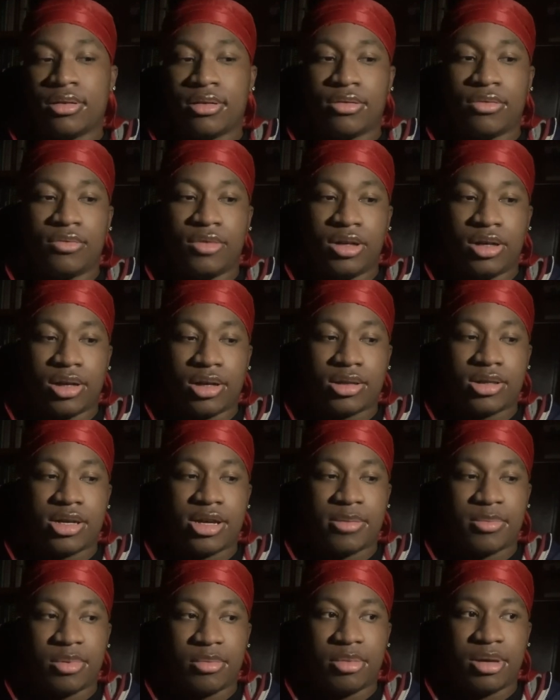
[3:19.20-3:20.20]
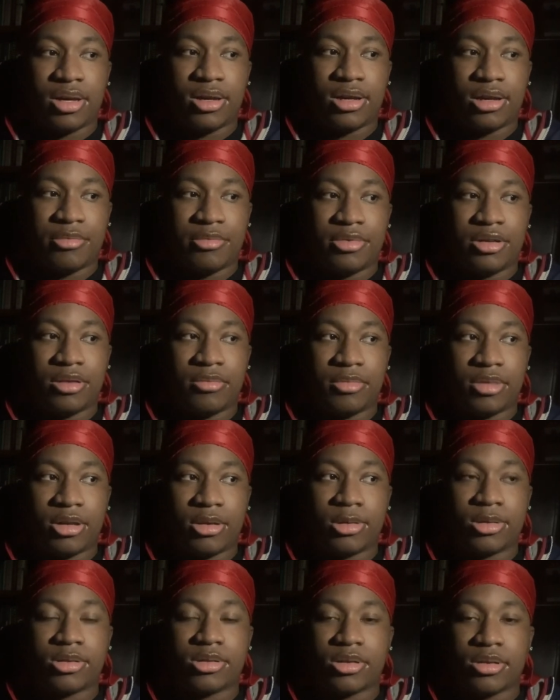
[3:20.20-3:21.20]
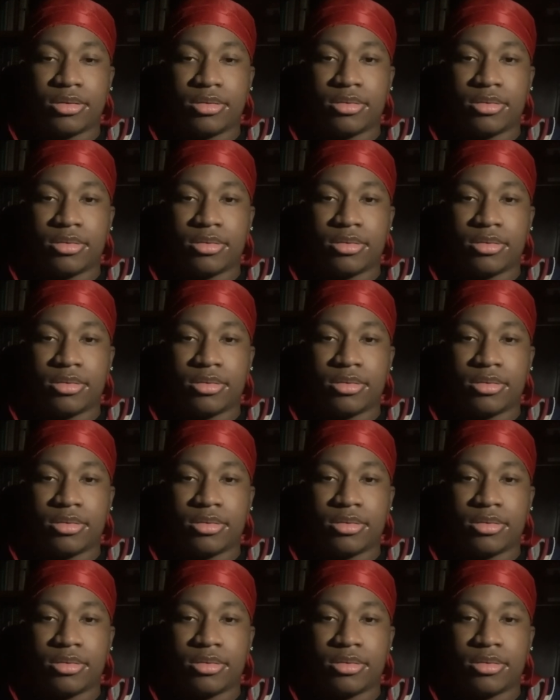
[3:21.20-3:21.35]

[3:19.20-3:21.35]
We got Tampa Bay coming up next.